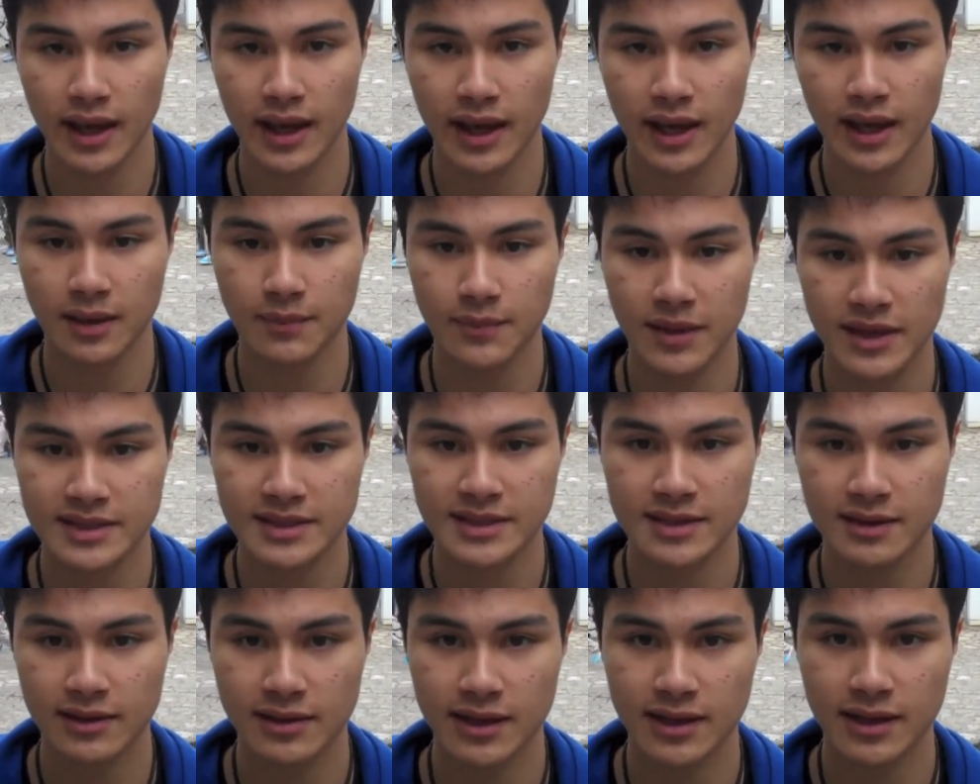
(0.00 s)
And
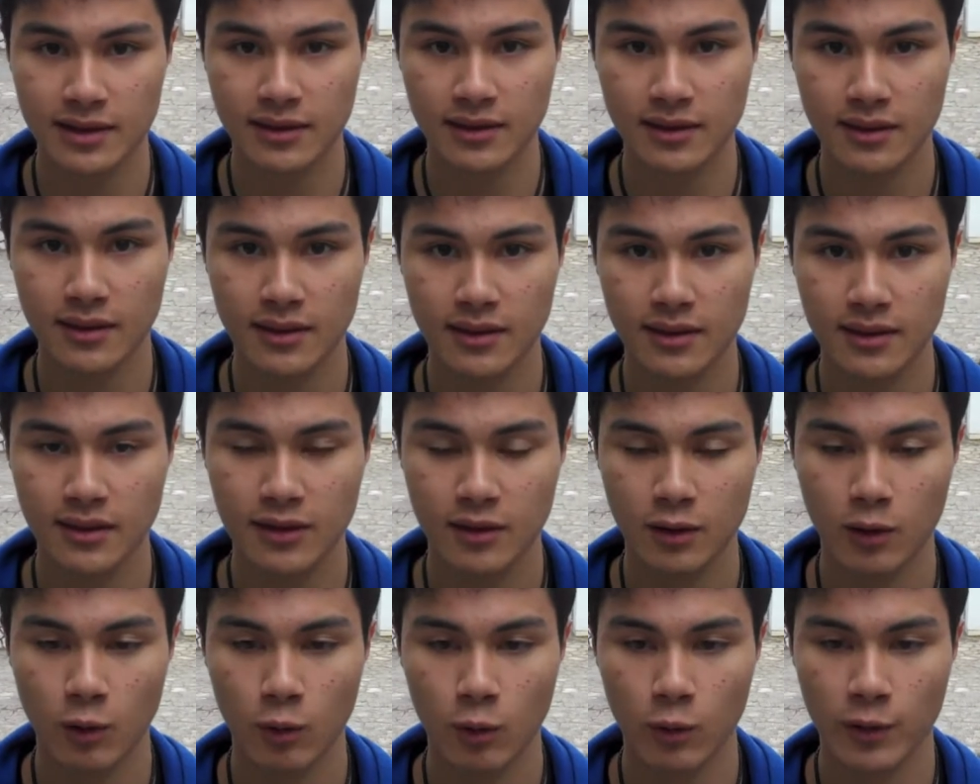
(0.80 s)
basically,
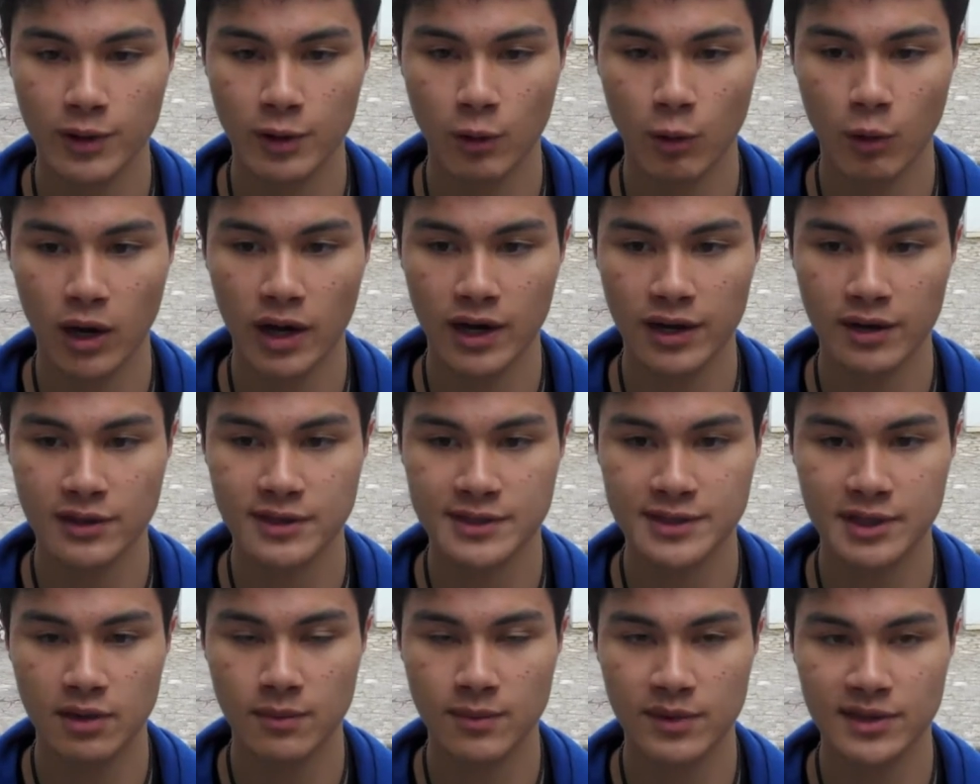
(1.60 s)
when the water
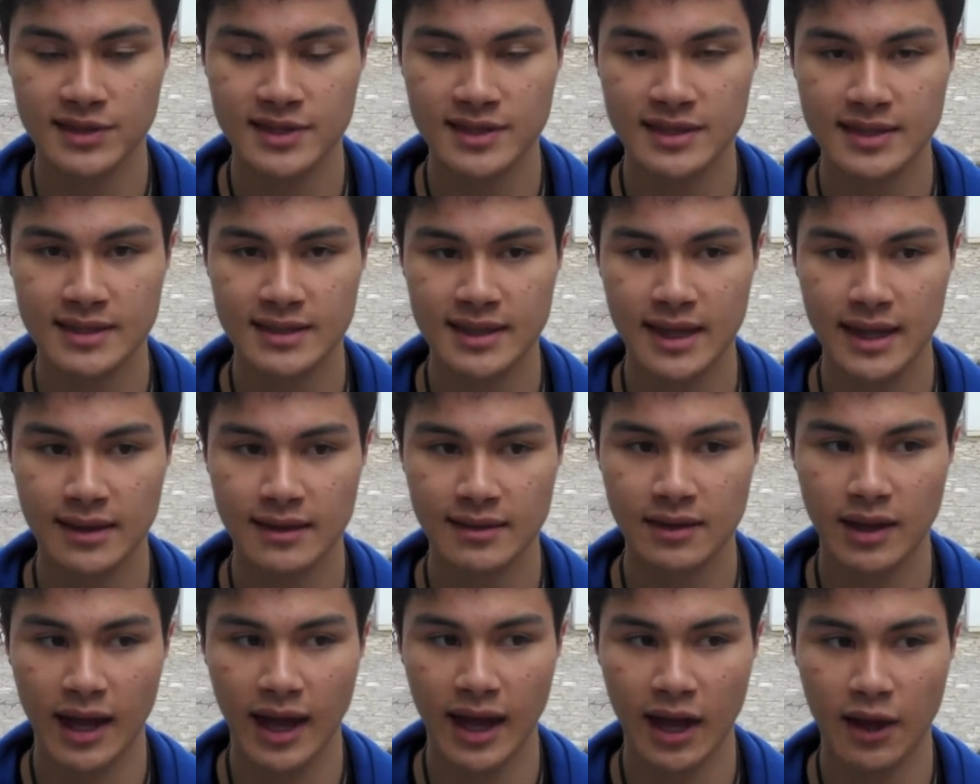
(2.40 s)
is almost
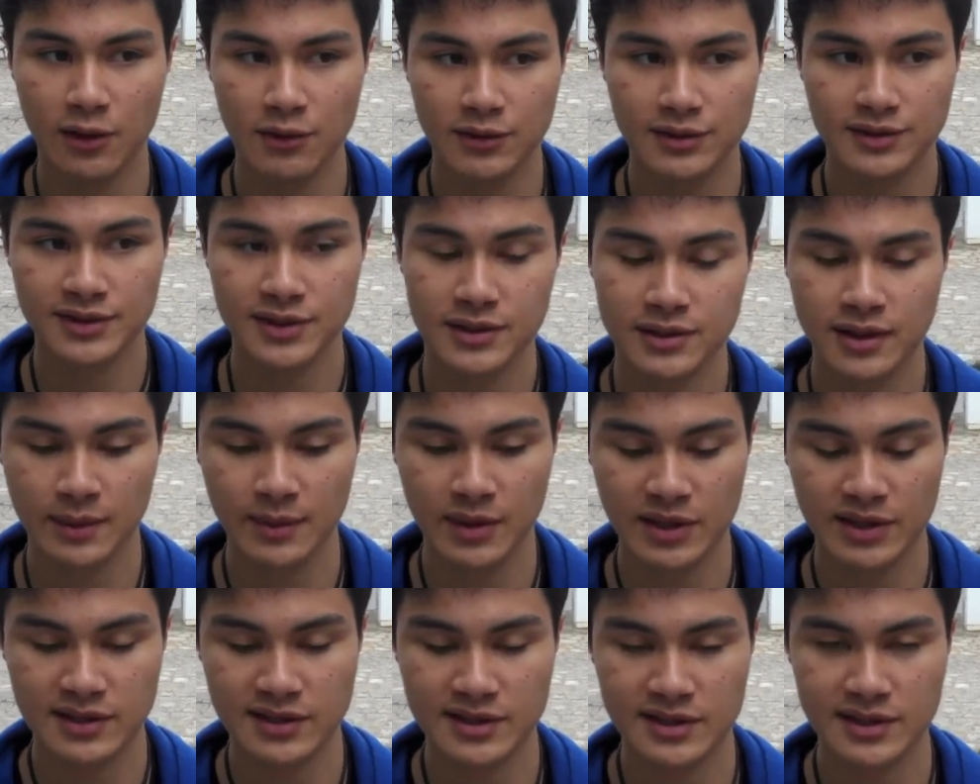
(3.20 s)
out,
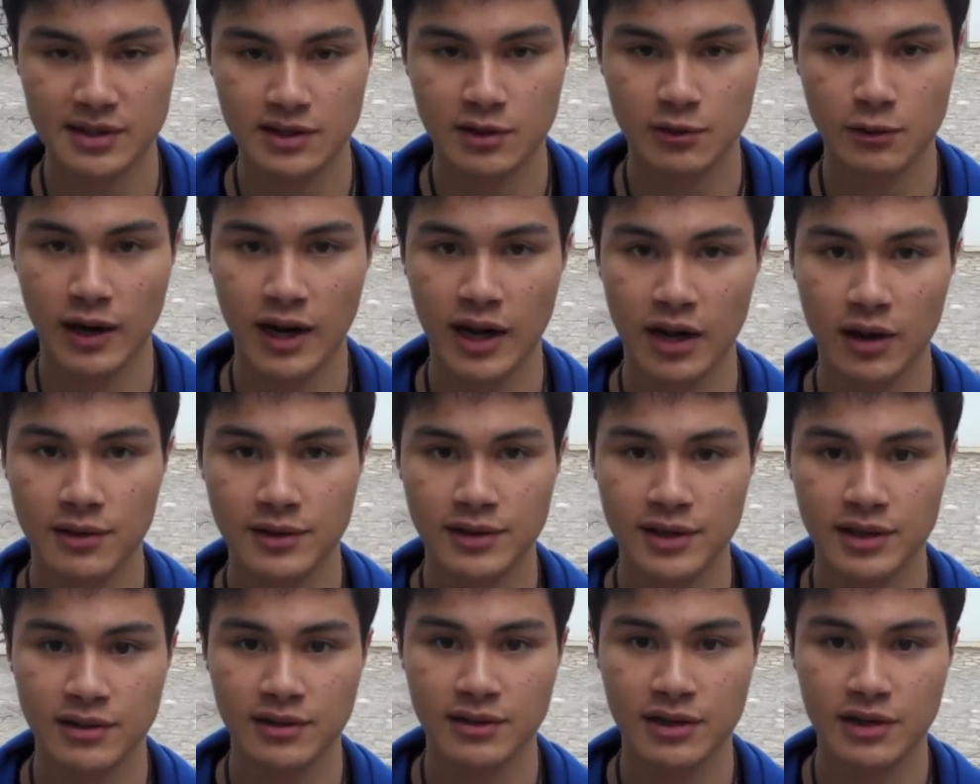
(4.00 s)
to the ground
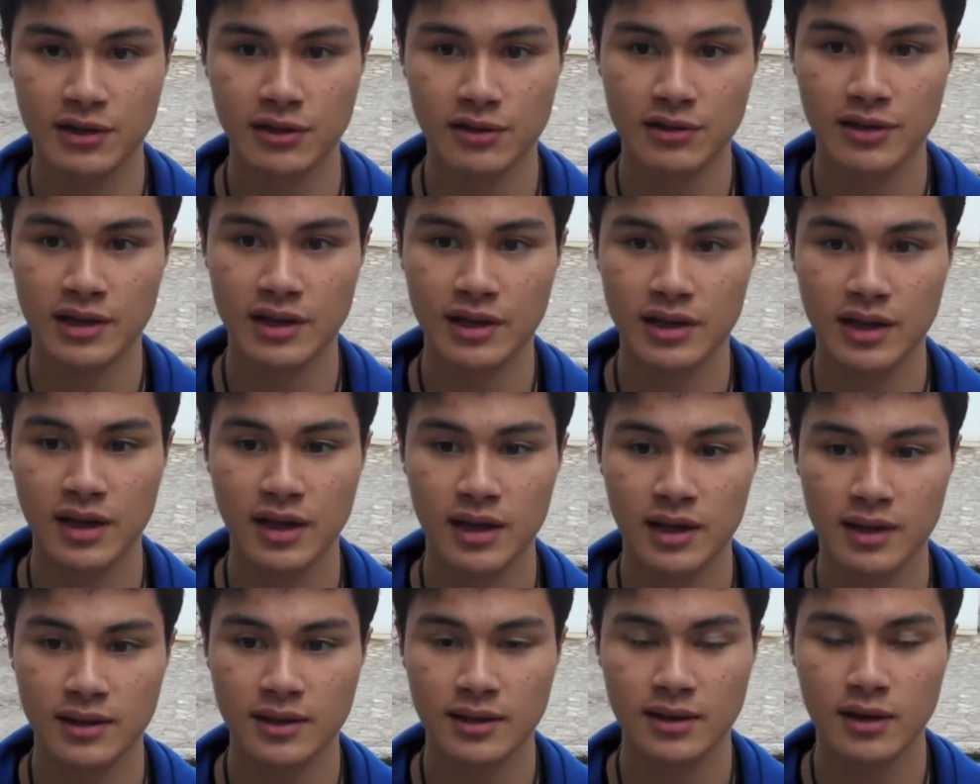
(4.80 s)
near the
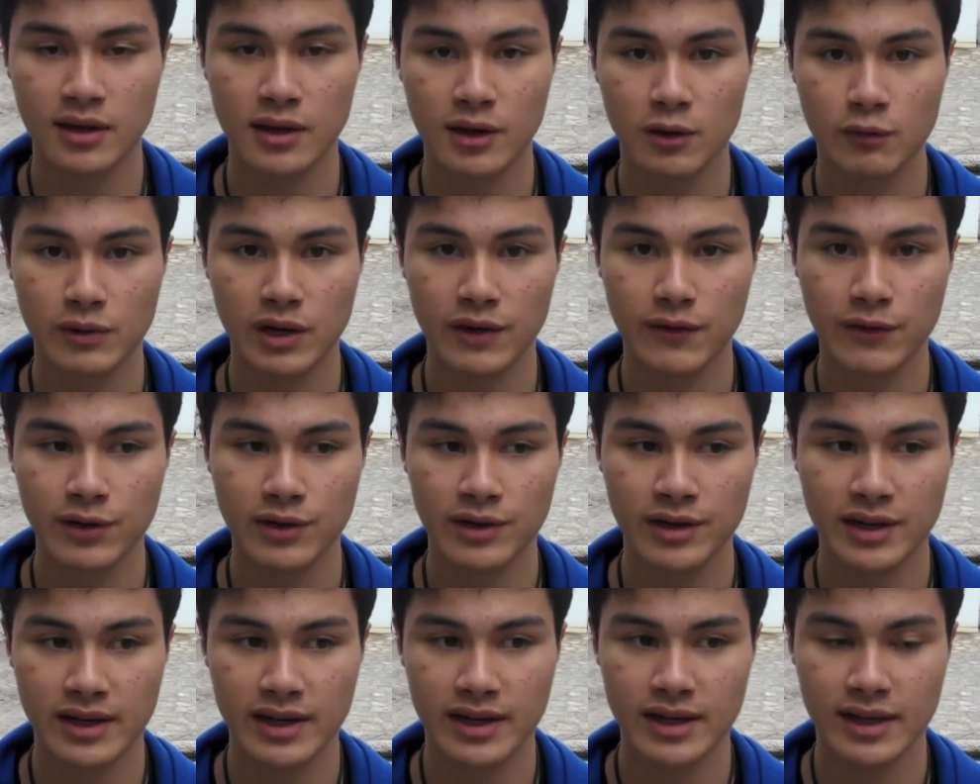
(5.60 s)

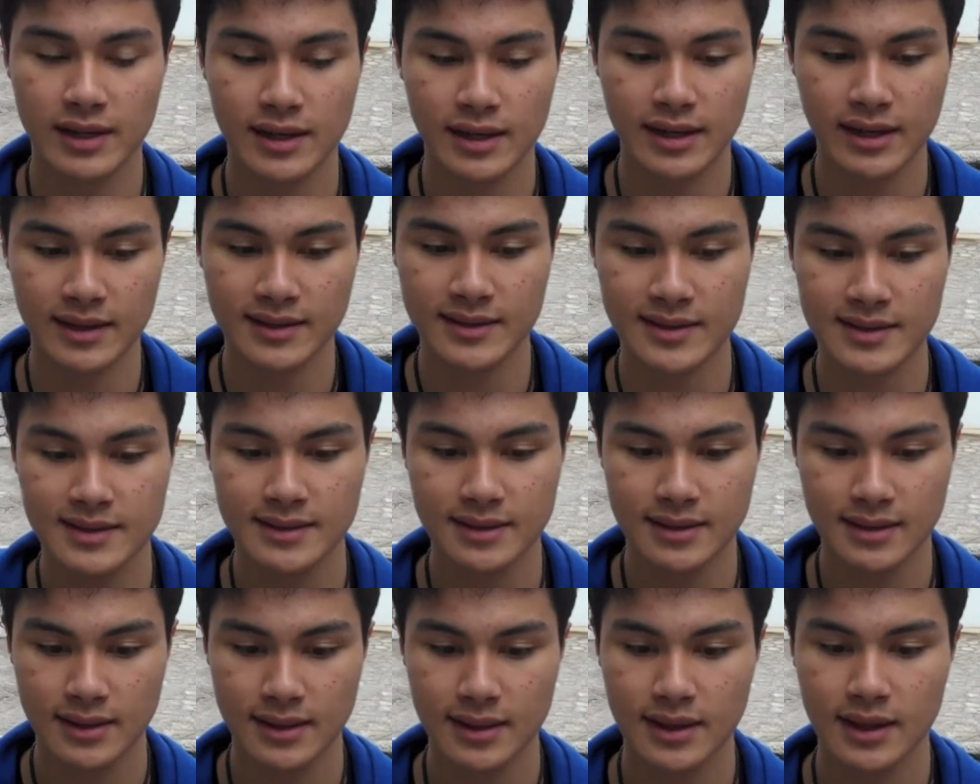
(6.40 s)
river, it
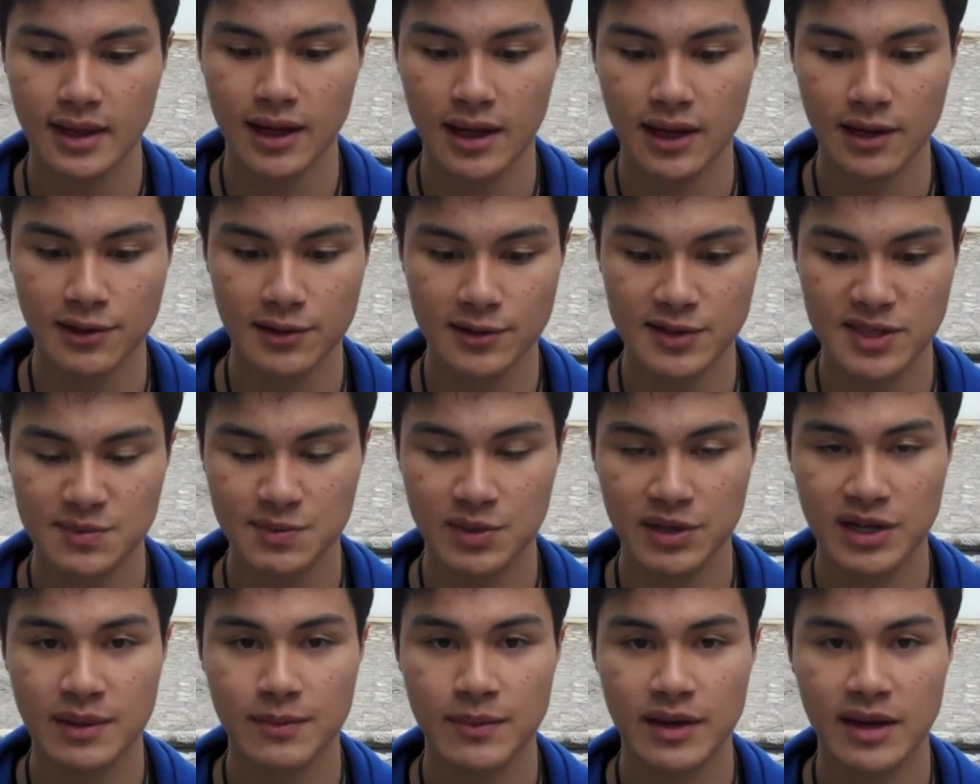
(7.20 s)
hits a little
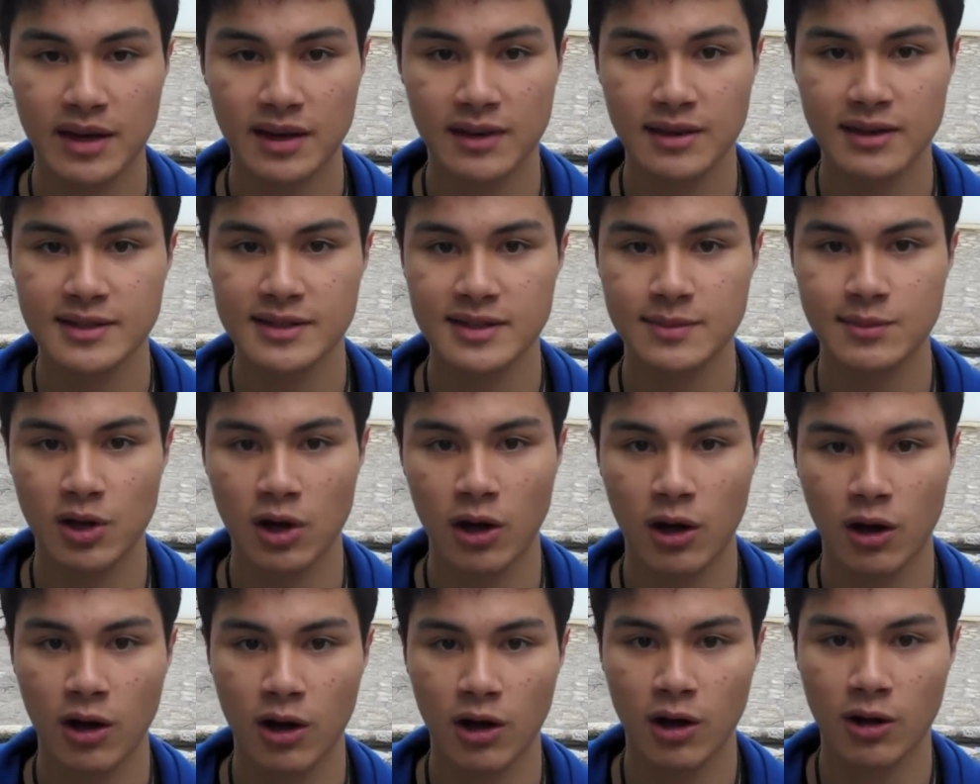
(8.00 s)
spinning mechanism
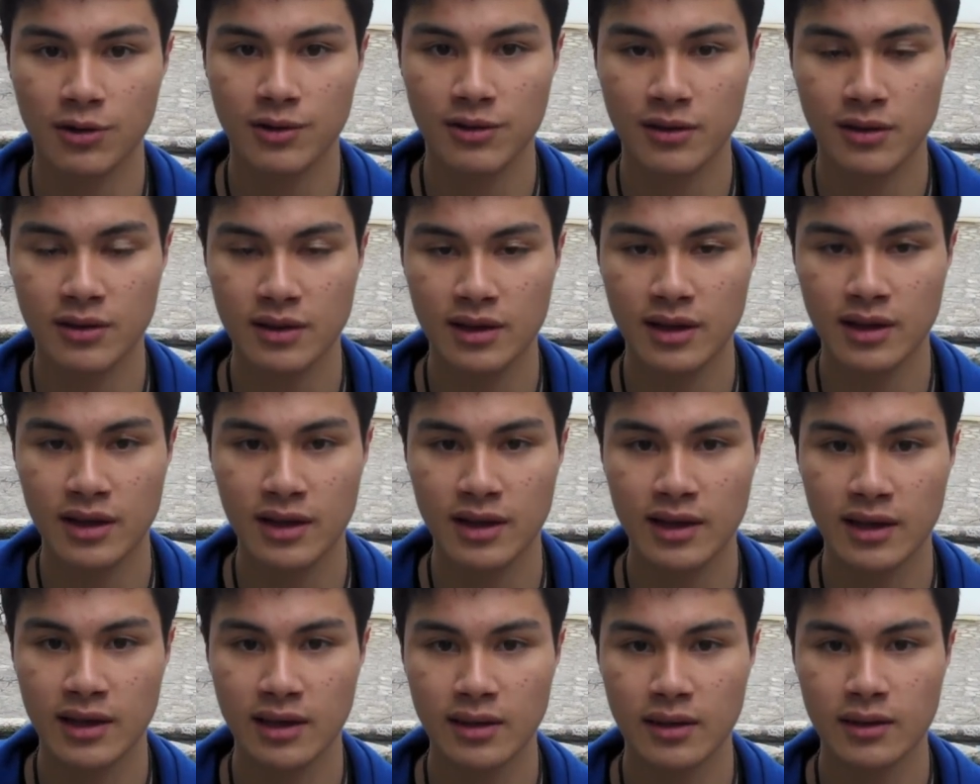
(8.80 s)
called
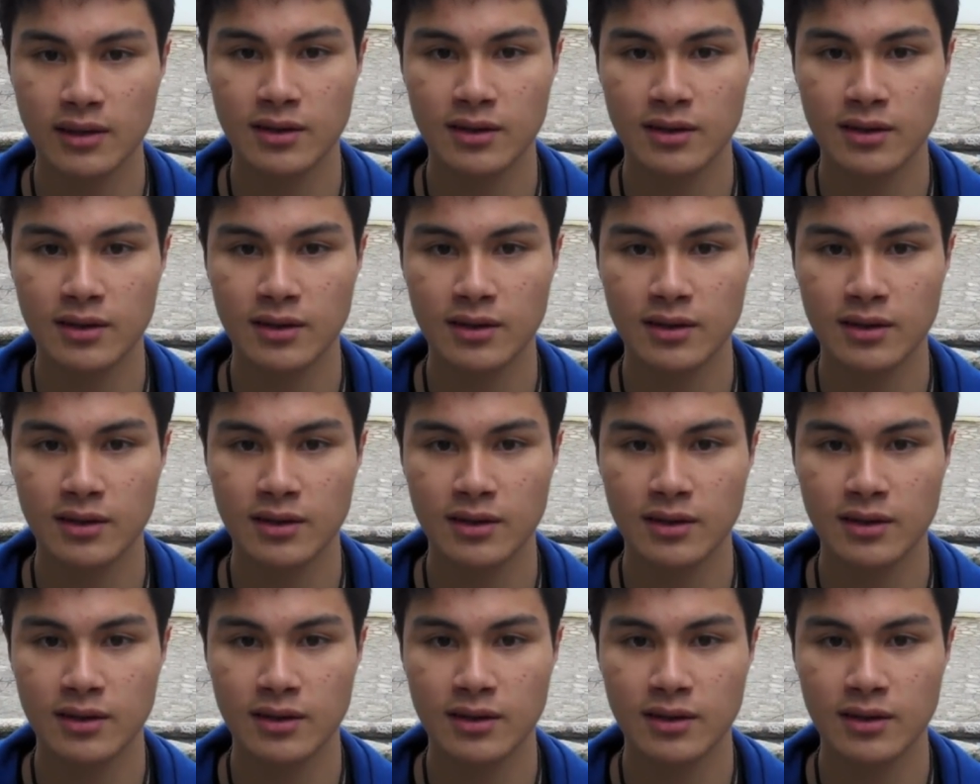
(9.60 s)
the